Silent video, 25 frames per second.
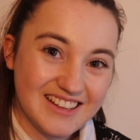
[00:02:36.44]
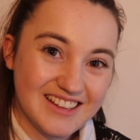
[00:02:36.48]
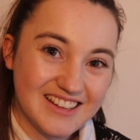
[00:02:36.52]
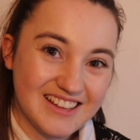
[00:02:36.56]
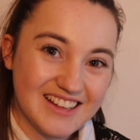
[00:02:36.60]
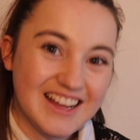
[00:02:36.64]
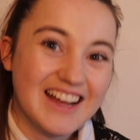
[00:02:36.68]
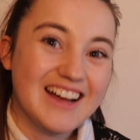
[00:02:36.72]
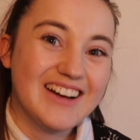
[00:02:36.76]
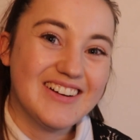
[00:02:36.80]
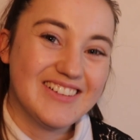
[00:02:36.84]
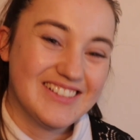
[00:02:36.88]

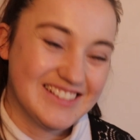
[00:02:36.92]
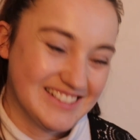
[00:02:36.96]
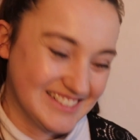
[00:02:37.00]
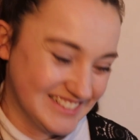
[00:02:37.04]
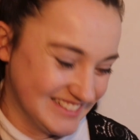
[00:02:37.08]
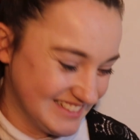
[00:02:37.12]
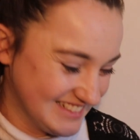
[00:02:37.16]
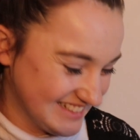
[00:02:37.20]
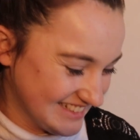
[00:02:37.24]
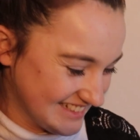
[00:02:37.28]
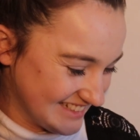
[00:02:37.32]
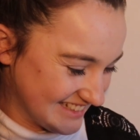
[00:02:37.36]
Oh,
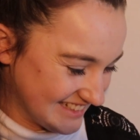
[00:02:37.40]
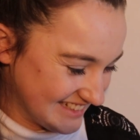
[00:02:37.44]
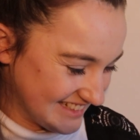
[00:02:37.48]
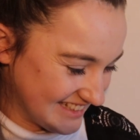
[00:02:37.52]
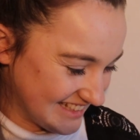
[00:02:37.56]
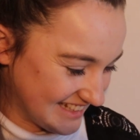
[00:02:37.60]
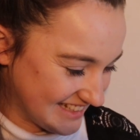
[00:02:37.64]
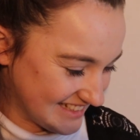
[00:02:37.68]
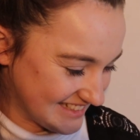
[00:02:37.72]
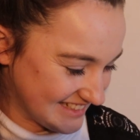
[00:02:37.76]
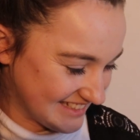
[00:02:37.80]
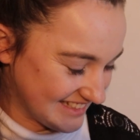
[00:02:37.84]

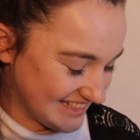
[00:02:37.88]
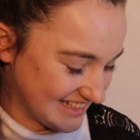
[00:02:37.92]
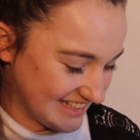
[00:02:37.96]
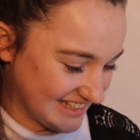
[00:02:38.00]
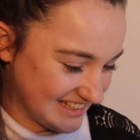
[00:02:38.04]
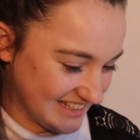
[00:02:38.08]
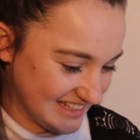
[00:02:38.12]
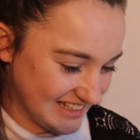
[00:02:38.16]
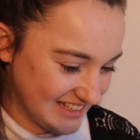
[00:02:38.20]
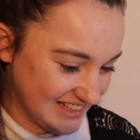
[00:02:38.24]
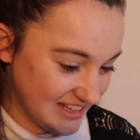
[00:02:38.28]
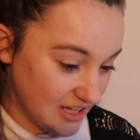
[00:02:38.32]
that's okay.
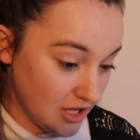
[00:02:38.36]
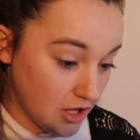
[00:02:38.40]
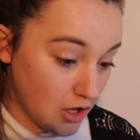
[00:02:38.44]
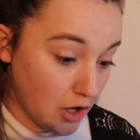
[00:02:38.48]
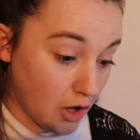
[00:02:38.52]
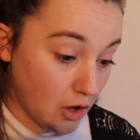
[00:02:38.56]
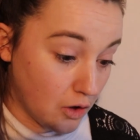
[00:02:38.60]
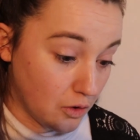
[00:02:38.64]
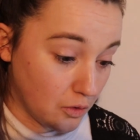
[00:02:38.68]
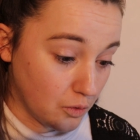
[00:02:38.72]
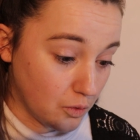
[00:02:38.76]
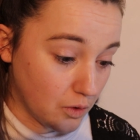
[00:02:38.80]

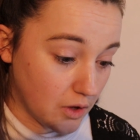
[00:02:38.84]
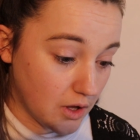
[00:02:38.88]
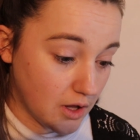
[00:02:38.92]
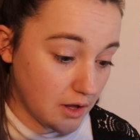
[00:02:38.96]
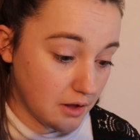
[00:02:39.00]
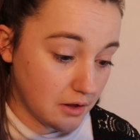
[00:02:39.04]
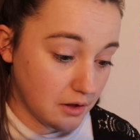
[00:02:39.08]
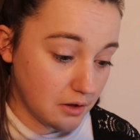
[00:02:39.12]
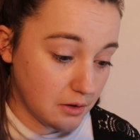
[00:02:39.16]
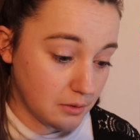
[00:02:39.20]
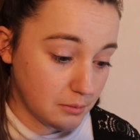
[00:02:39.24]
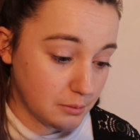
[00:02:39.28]
Oh,
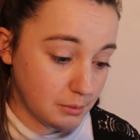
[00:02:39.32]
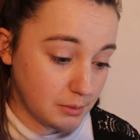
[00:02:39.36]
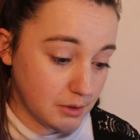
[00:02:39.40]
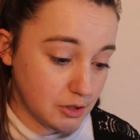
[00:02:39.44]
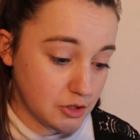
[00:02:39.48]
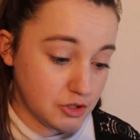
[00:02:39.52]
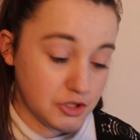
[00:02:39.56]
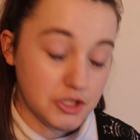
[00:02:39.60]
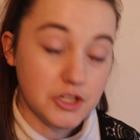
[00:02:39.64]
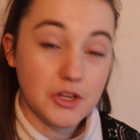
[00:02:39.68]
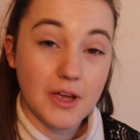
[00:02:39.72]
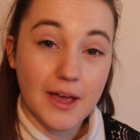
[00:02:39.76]

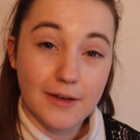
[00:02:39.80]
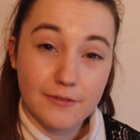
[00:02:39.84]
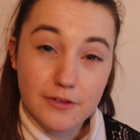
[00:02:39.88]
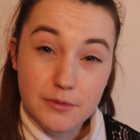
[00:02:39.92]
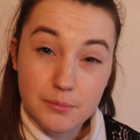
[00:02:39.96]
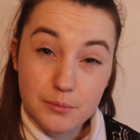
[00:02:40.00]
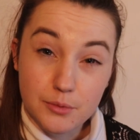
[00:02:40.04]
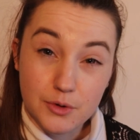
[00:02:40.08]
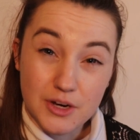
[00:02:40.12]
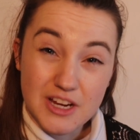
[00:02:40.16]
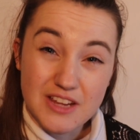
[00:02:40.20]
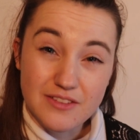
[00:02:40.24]
do you have a
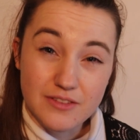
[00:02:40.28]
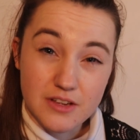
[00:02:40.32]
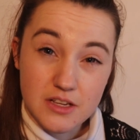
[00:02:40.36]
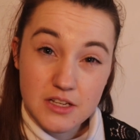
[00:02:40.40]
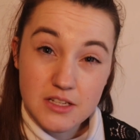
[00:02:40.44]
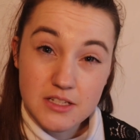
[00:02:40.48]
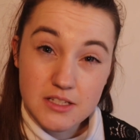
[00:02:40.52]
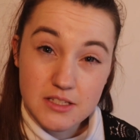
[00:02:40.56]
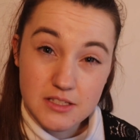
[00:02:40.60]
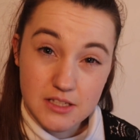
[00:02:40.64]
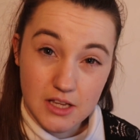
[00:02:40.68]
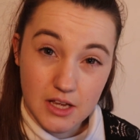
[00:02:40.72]

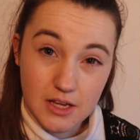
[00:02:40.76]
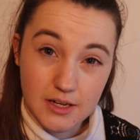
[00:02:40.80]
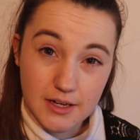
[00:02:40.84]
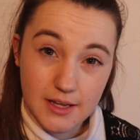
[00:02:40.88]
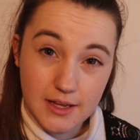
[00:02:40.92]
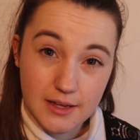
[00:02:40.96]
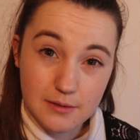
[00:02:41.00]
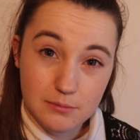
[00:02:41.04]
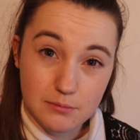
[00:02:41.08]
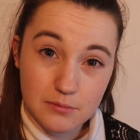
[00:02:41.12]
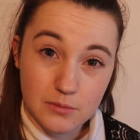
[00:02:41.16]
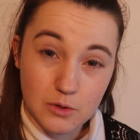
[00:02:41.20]
previous
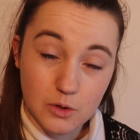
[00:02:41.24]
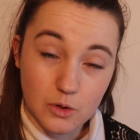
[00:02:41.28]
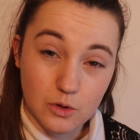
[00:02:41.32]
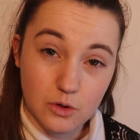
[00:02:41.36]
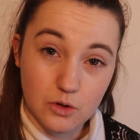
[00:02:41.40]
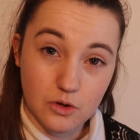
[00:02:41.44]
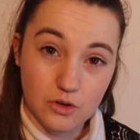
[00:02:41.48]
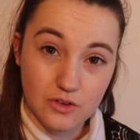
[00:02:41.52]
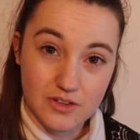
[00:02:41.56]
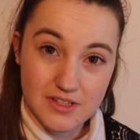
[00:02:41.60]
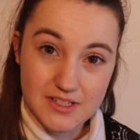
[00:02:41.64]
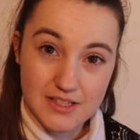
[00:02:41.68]
surname?
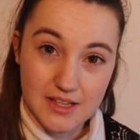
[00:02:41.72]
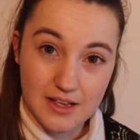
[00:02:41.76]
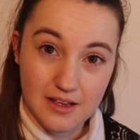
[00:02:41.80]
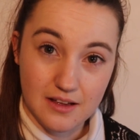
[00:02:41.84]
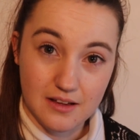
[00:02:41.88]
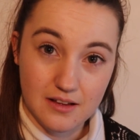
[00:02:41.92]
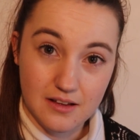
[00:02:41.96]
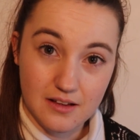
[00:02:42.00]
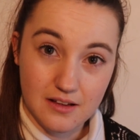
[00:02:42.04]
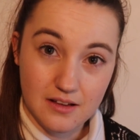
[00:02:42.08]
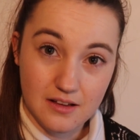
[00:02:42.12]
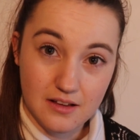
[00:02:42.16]
Or is that...
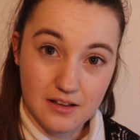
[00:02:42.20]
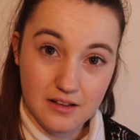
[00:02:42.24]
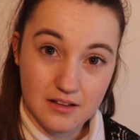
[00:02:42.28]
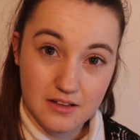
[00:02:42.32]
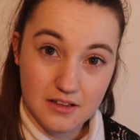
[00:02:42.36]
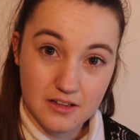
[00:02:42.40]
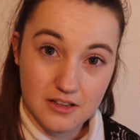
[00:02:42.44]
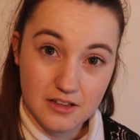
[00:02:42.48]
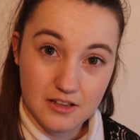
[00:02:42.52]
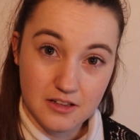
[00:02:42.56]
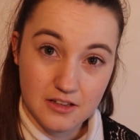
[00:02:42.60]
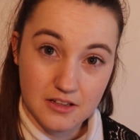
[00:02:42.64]

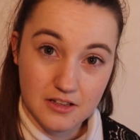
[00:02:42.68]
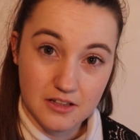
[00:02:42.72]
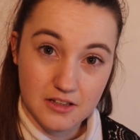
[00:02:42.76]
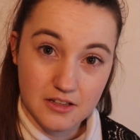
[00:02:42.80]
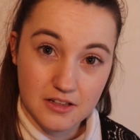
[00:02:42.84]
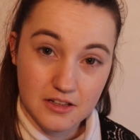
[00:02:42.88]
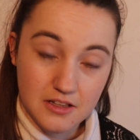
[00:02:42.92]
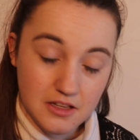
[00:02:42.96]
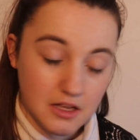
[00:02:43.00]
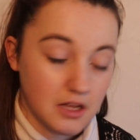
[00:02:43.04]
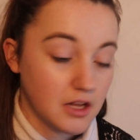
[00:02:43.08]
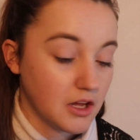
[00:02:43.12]

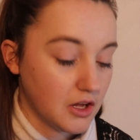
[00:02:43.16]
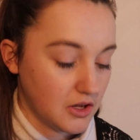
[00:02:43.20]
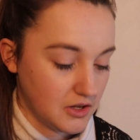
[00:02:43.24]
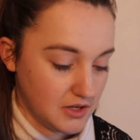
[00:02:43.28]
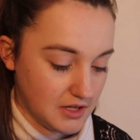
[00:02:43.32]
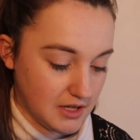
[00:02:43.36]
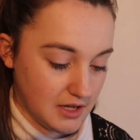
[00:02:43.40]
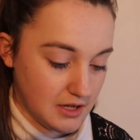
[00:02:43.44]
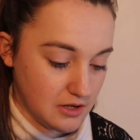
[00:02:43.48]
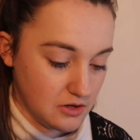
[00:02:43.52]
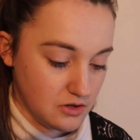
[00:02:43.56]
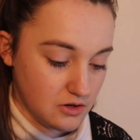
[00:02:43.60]

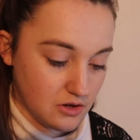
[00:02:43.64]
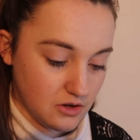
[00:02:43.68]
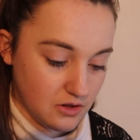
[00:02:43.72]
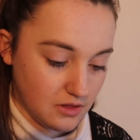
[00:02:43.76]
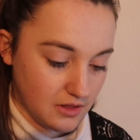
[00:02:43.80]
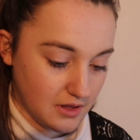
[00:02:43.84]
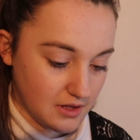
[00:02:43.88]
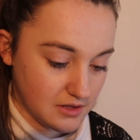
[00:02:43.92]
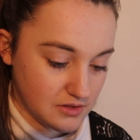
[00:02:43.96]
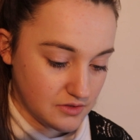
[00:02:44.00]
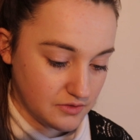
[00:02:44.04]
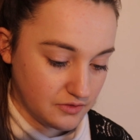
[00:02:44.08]
Okay, no,
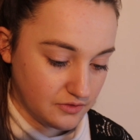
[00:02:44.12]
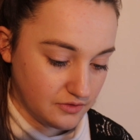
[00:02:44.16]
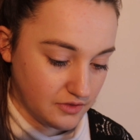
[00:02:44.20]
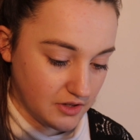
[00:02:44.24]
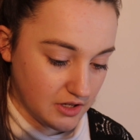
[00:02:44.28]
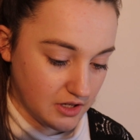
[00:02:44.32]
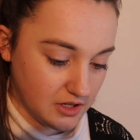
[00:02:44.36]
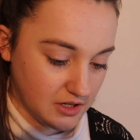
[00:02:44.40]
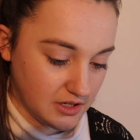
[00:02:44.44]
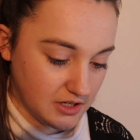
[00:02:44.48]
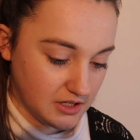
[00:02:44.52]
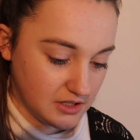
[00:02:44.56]
that's
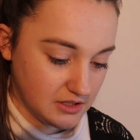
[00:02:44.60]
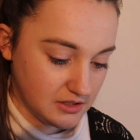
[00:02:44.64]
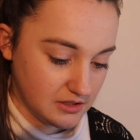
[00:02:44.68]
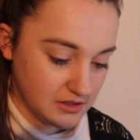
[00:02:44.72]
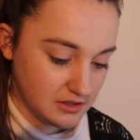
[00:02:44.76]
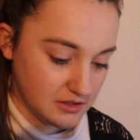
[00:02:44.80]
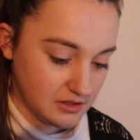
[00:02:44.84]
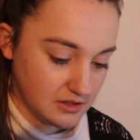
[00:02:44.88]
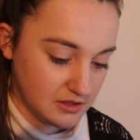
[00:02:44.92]
fine.